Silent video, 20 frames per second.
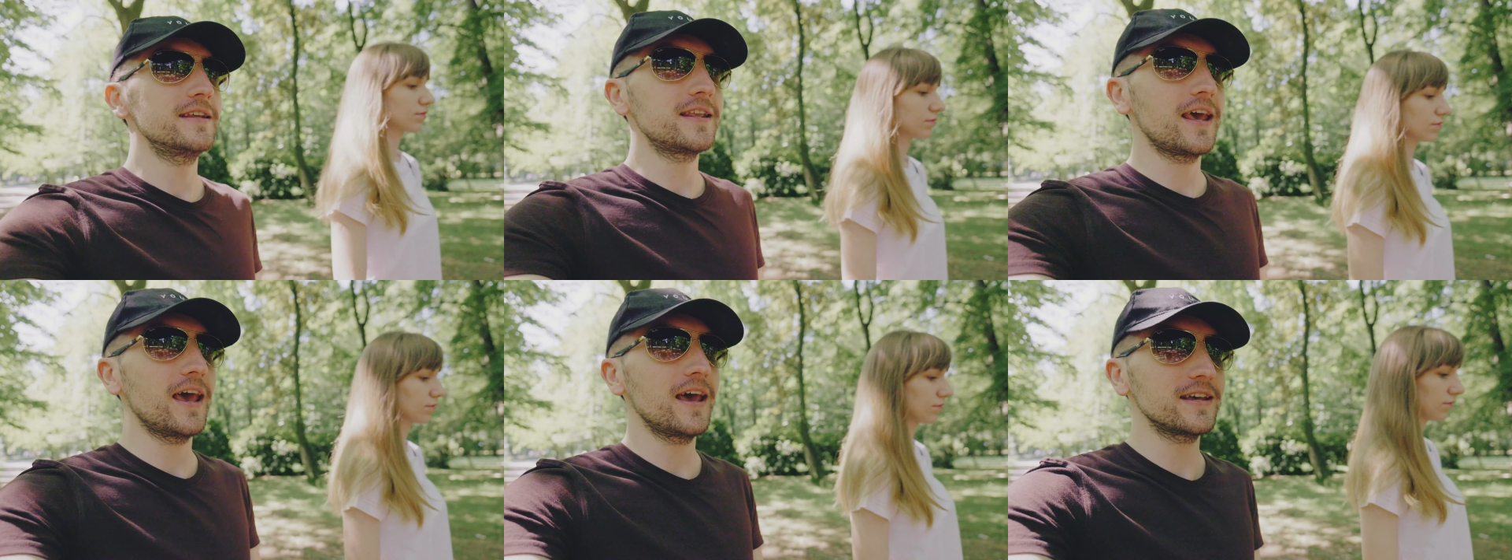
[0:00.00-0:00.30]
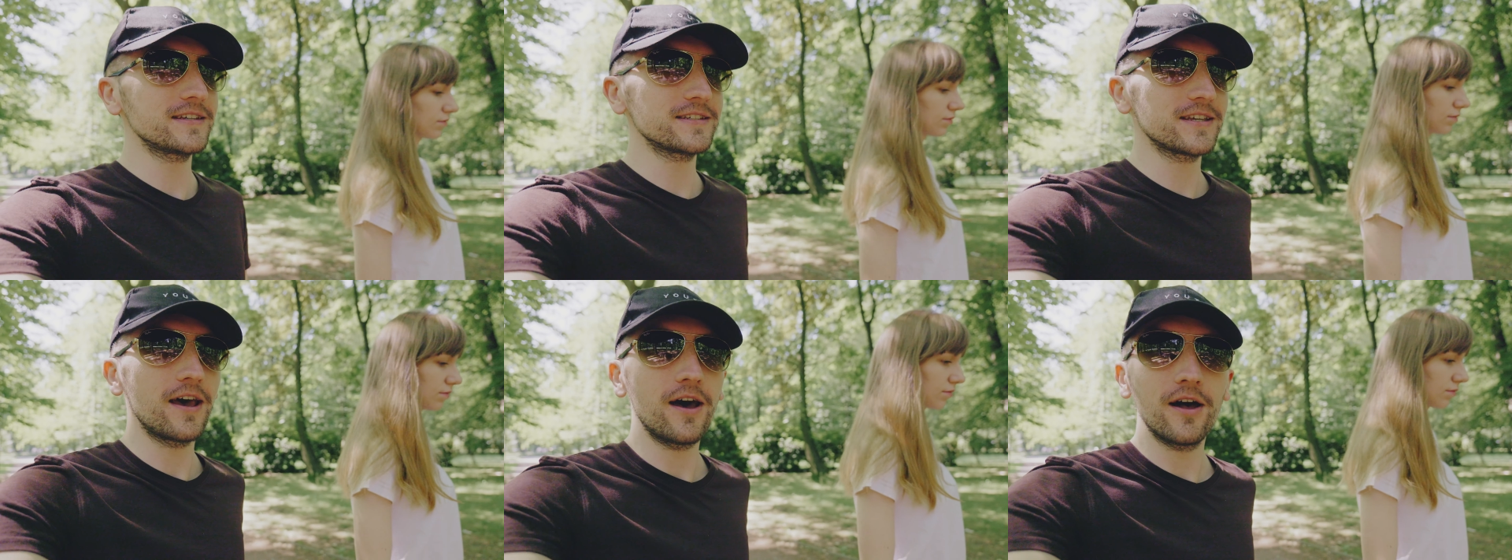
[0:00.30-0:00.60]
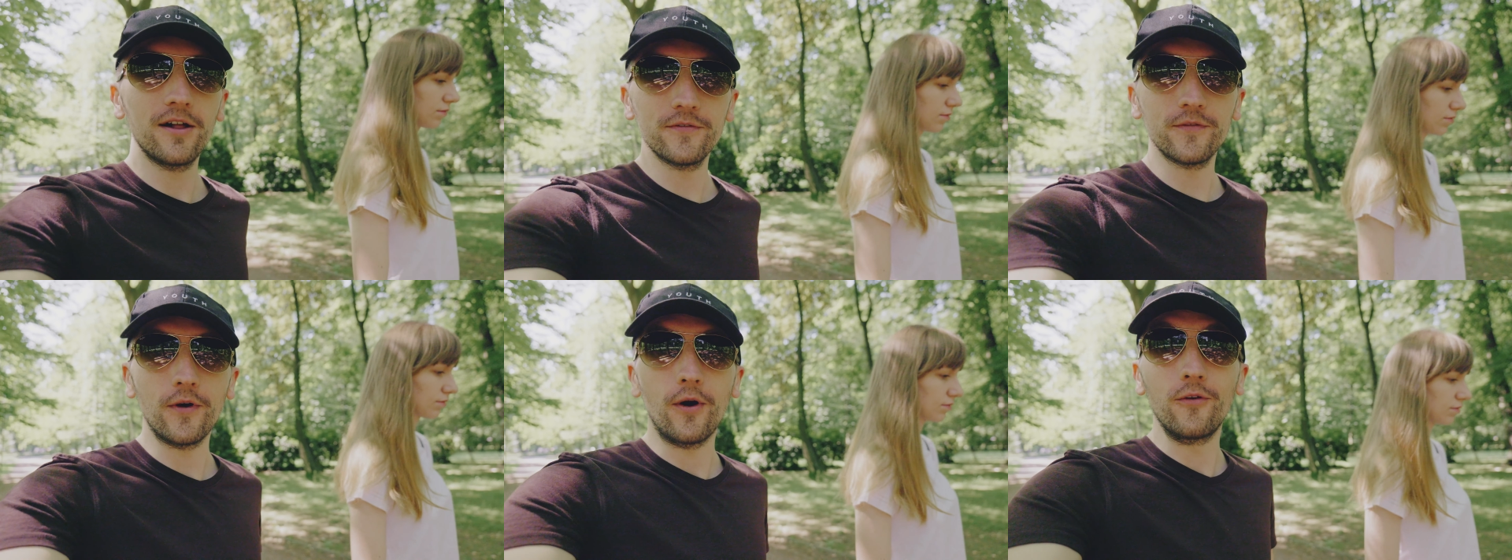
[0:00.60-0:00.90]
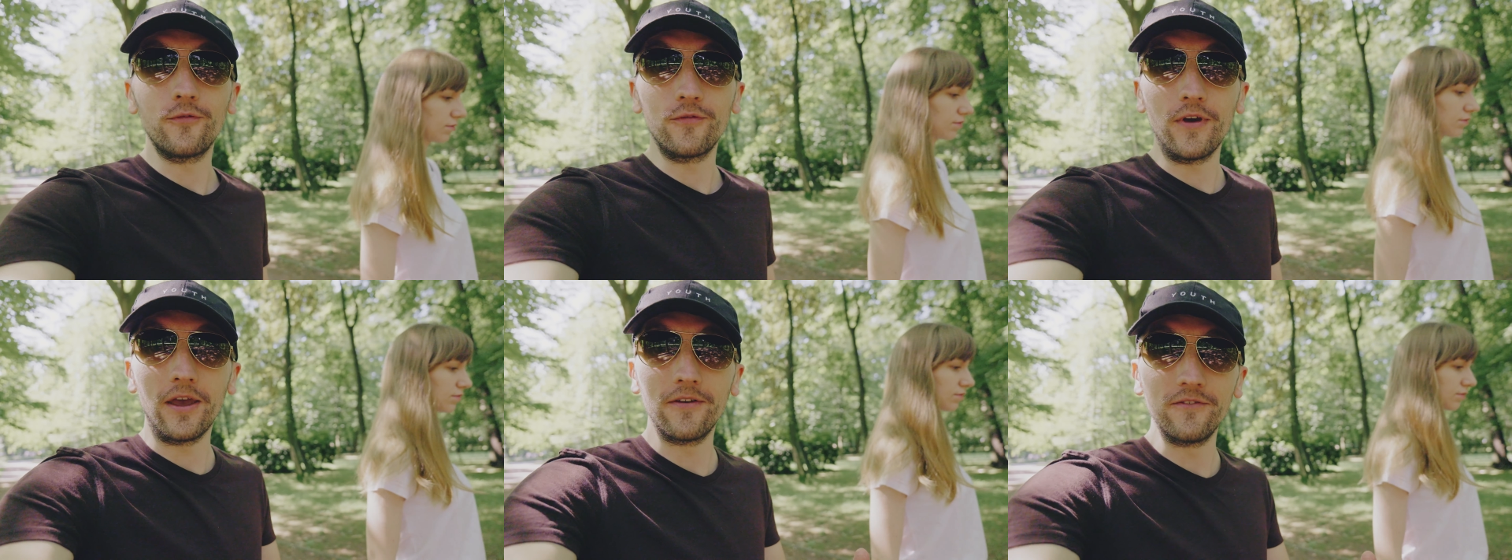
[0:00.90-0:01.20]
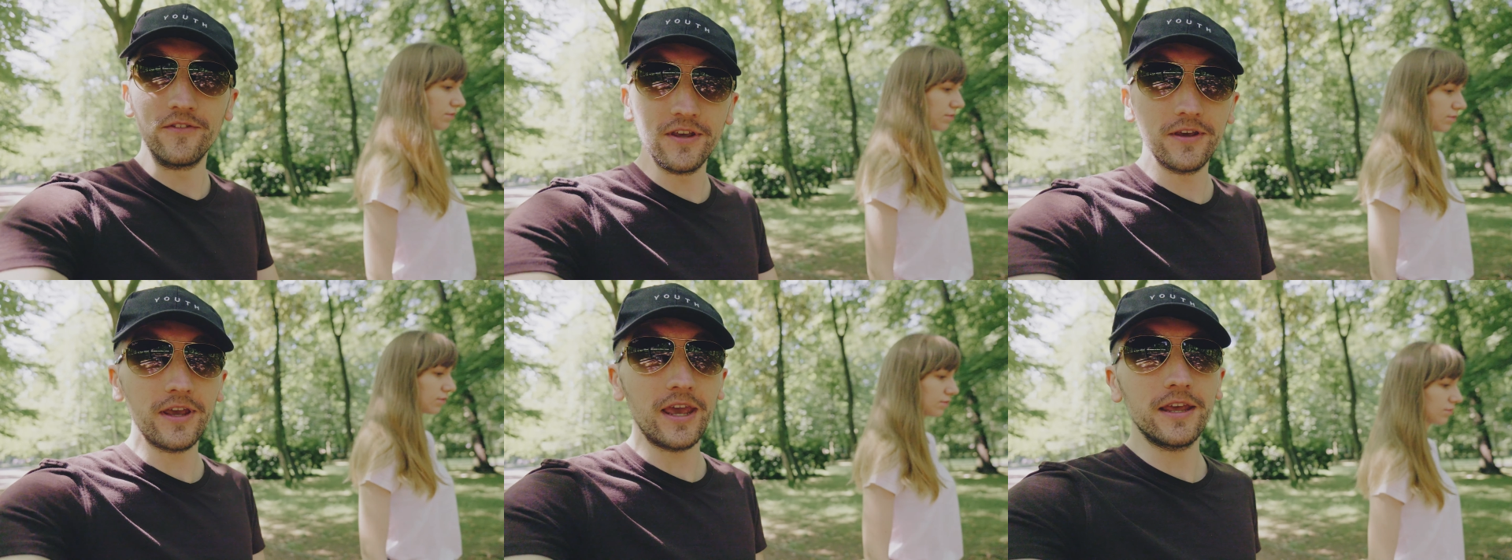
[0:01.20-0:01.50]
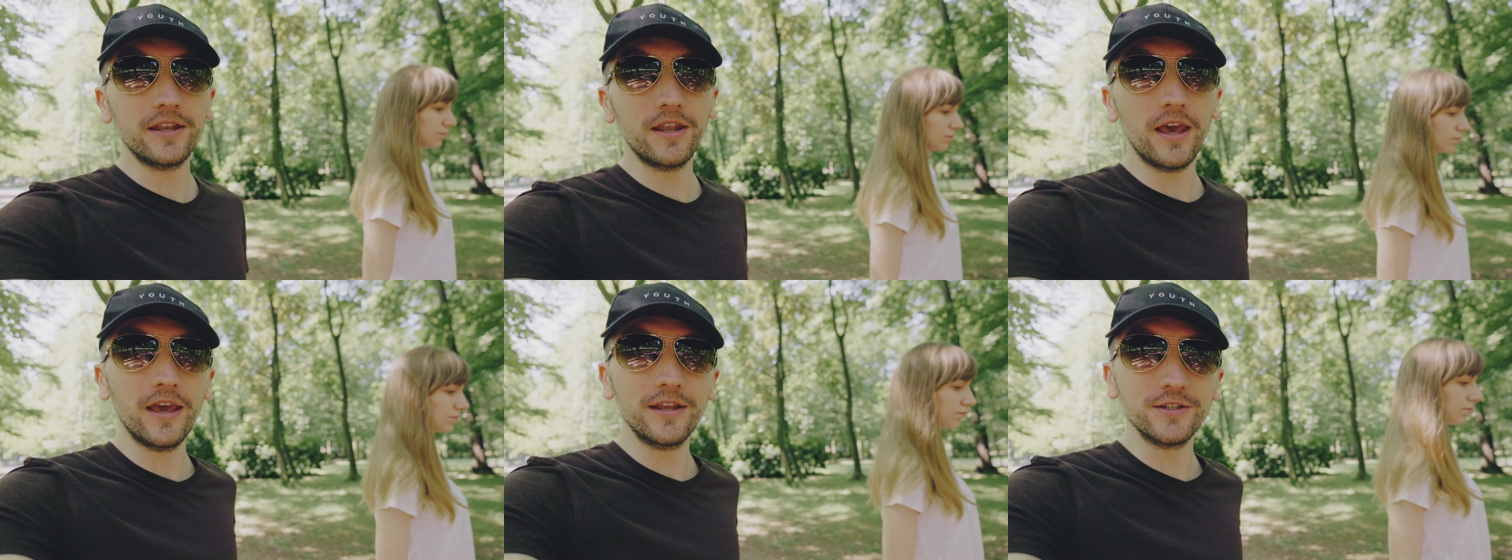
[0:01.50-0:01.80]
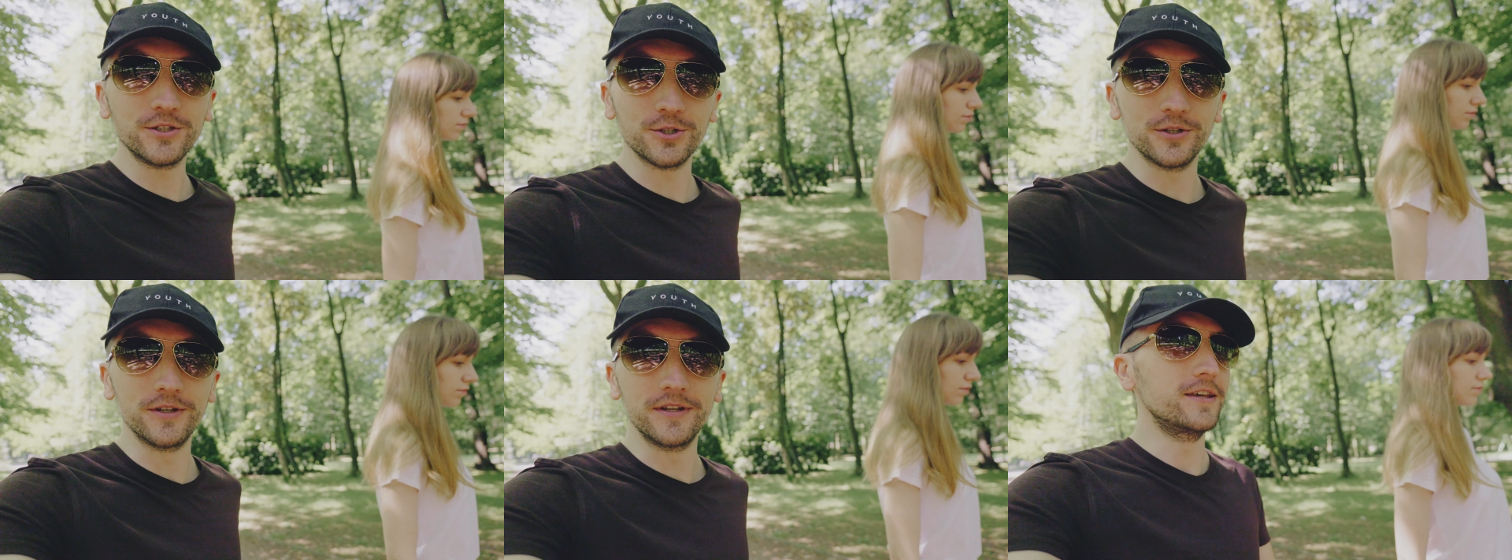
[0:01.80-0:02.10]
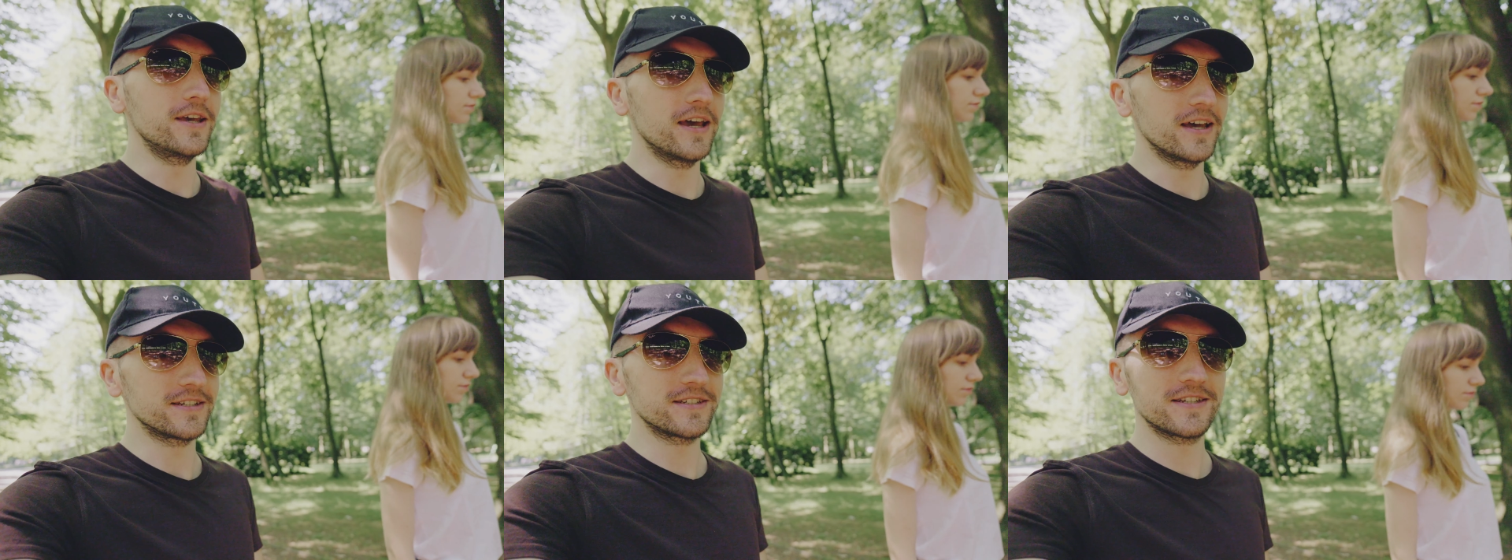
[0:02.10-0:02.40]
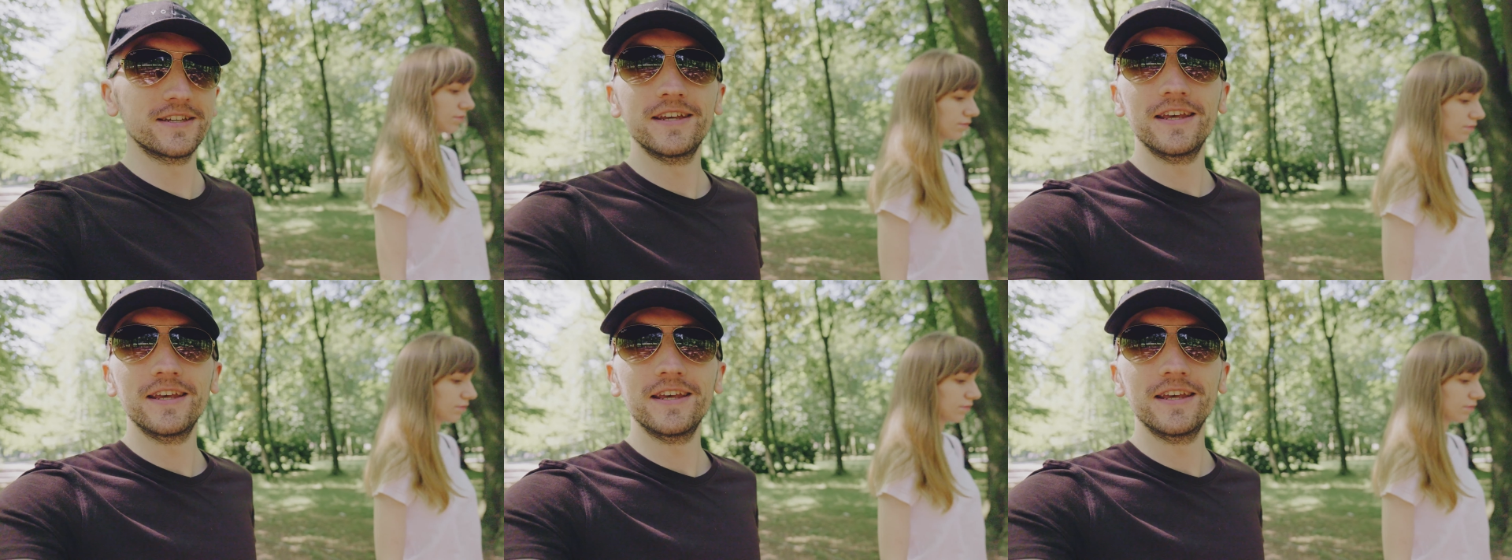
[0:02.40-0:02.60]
it has half of a V8 engine. Yes,